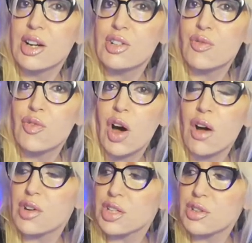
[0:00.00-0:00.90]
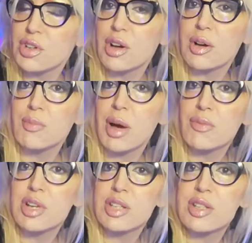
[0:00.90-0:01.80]
as far as, you know, and my
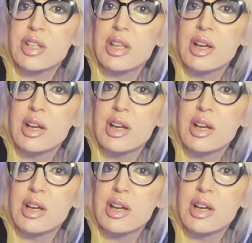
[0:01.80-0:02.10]
wrist,